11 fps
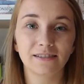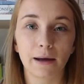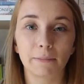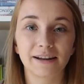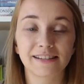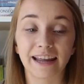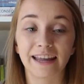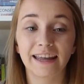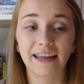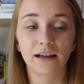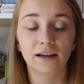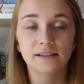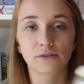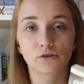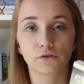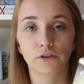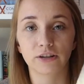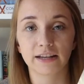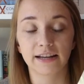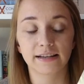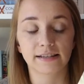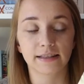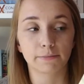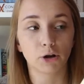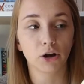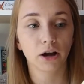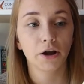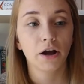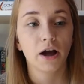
I'm going to say he because it's referred to he as in the book.